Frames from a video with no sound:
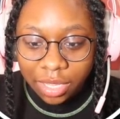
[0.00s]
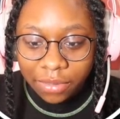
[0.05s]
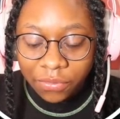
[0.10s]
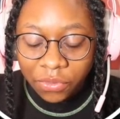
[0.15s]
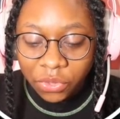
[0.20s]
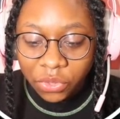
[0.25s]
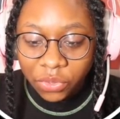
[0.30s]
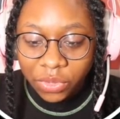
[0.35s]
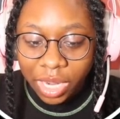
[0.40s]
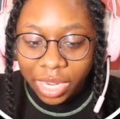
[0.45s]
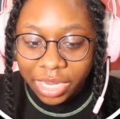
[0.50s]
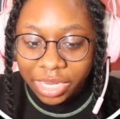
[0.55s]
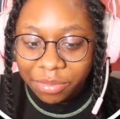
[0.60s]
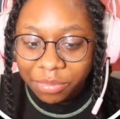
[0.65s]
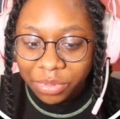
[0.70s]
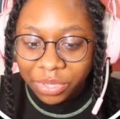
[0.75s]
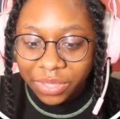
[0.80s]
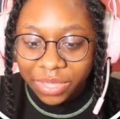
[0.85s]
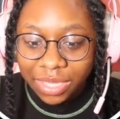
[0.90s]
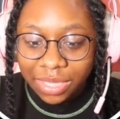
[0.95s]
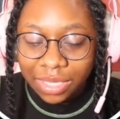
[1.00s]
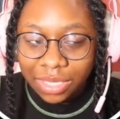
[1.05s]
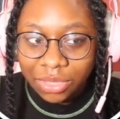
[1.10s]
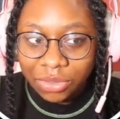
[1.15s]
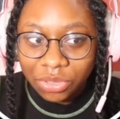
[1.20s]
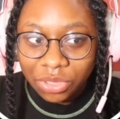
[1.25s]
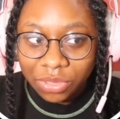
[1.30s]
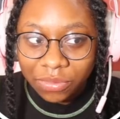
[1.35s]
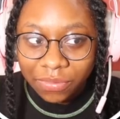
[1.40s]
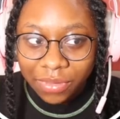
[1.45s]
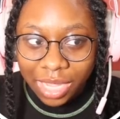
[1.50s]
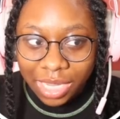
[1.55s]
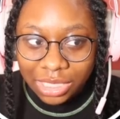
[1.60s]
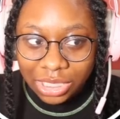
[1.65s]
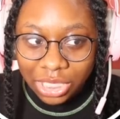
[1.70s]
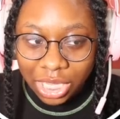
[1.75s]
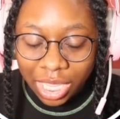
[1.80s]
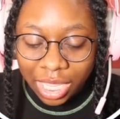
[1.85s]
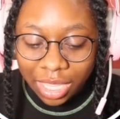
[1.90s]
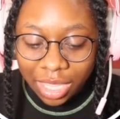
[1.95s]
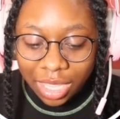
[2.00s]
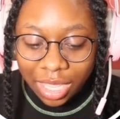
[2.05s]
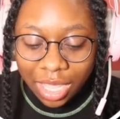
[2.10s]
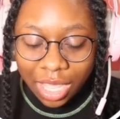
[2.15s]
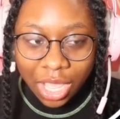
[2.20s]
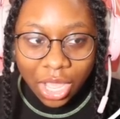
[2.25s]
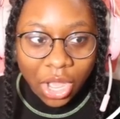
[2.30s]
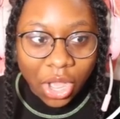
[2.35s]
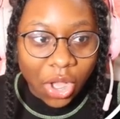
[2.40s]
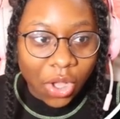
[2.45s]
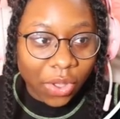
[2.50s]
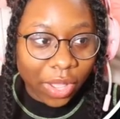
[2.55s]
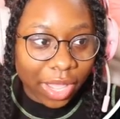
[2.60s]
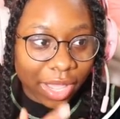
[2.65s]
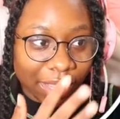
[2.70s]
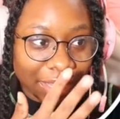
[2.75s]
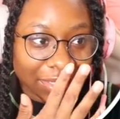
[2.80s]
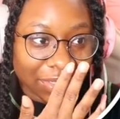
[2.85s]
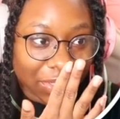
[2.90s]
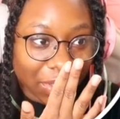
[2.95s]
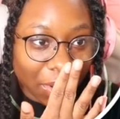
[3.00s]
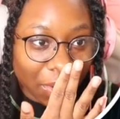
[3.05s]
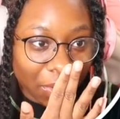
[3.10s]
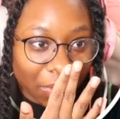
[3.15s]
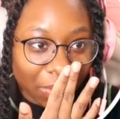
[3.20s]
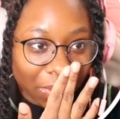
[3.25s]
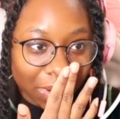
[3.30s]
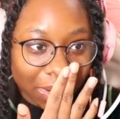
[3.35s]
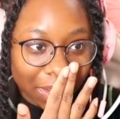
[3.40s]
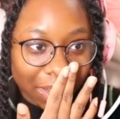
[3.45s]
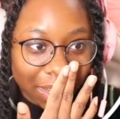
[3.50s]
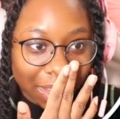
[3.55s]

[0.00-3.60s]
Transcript: If you do not hear breathing, then use your flashlight. Okay, so...